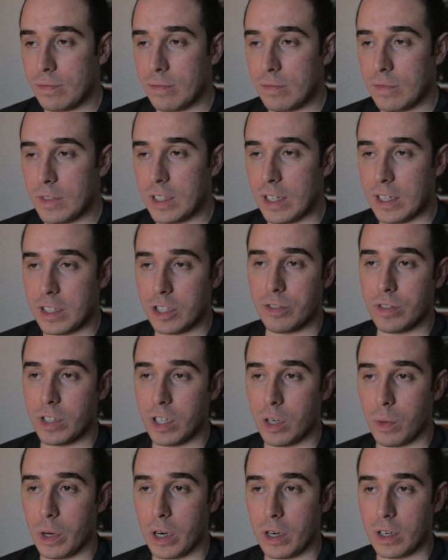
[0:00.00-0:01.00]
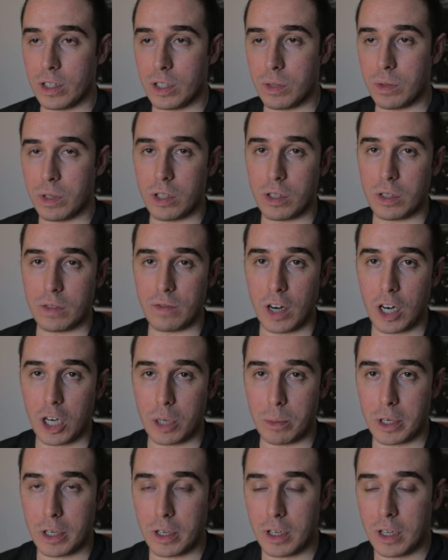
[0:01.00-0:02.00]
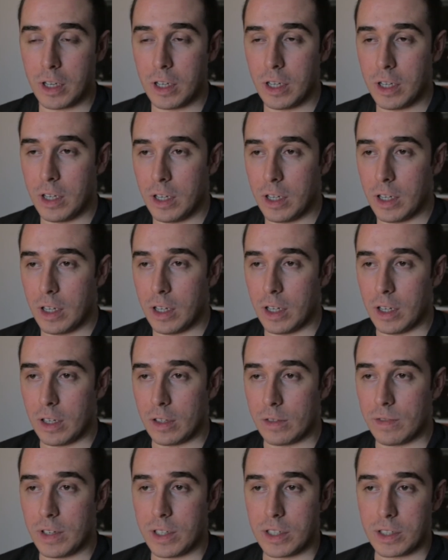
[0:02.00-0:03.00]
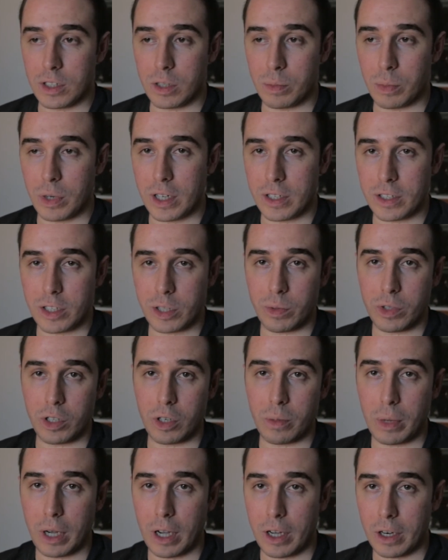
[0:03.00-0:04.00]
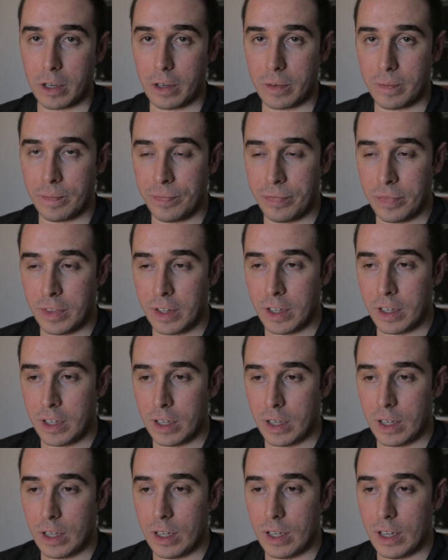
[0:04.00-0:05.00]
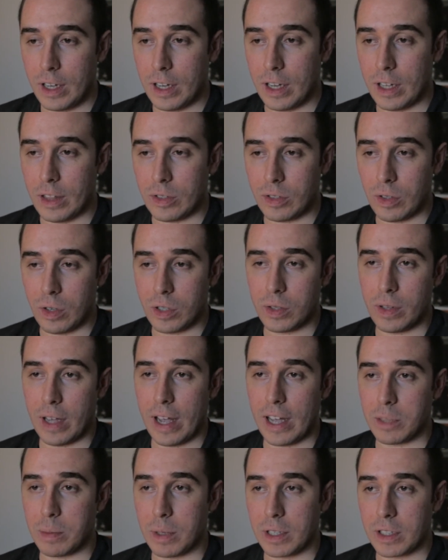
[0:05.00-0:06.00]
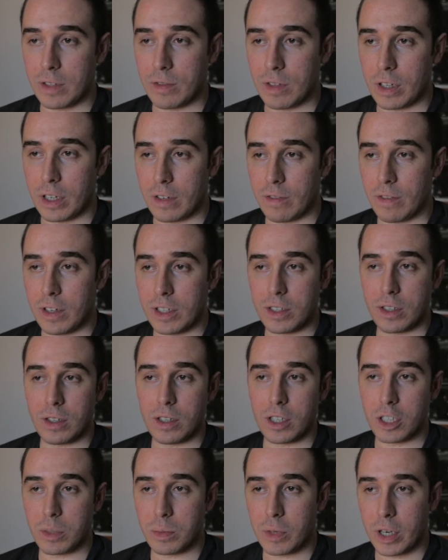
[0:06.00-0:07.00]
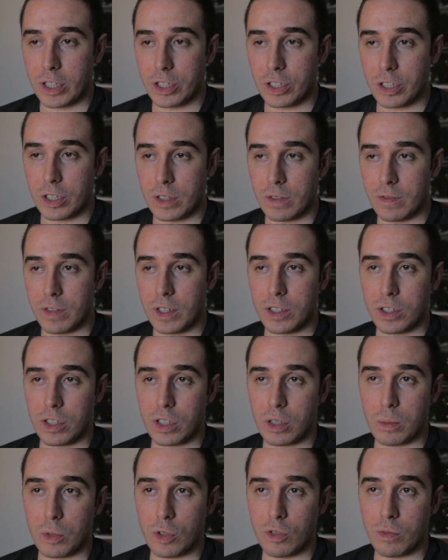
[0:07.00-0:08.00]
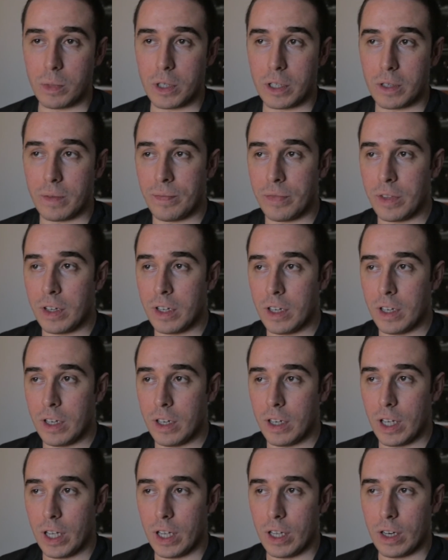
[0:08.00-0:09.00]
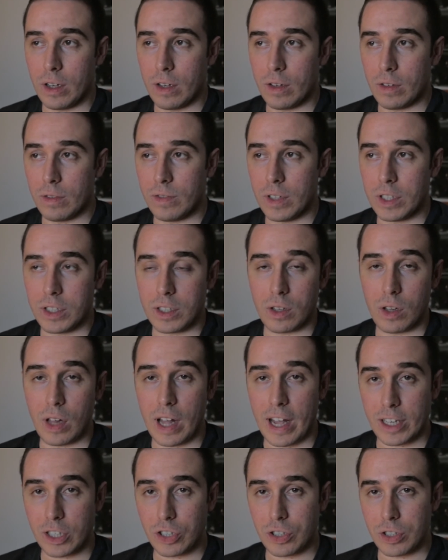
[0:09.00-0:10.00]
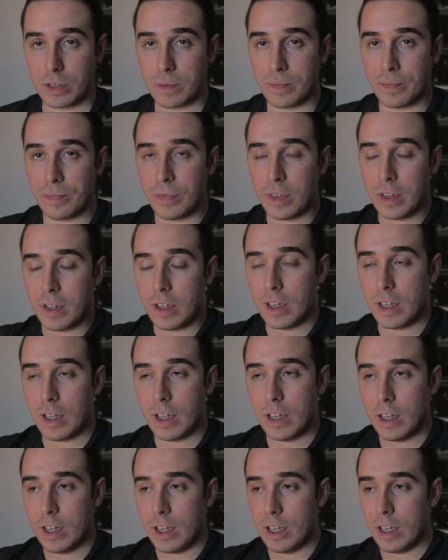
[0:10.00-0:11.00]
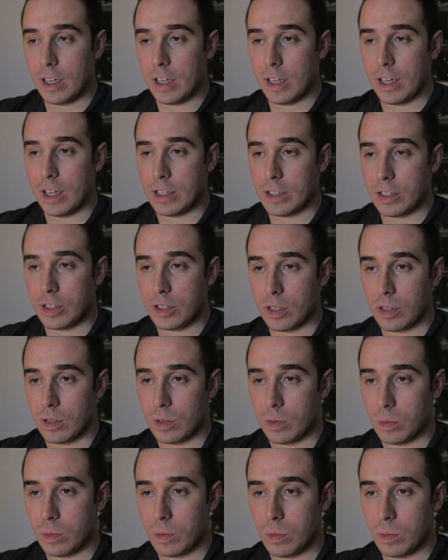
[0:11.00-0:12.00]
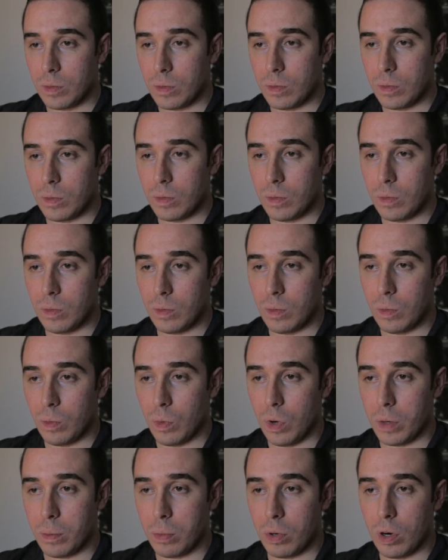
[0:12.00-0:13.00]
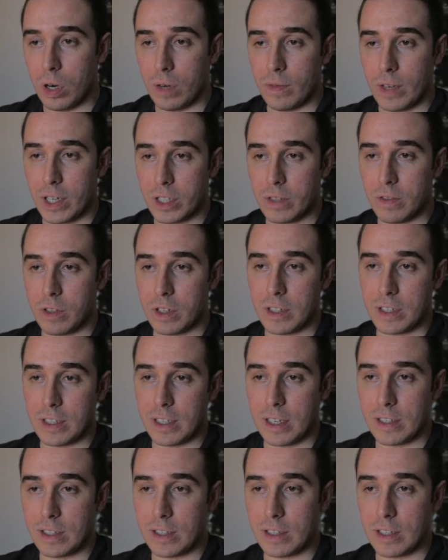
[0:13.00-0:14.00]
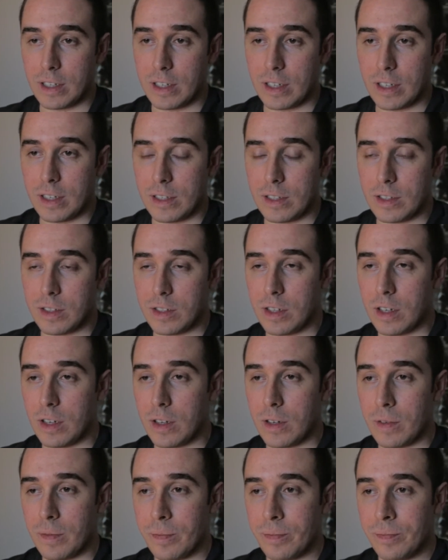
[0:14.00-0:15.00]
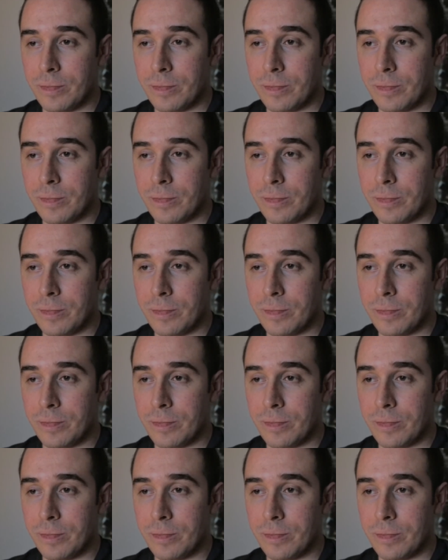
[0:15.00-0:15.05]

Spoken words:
sensory awareness with your environment, physical presence with your body, and there's also the aspects of like physical expression, physical movement, and physical action. And so, one part of extroverted sensing is the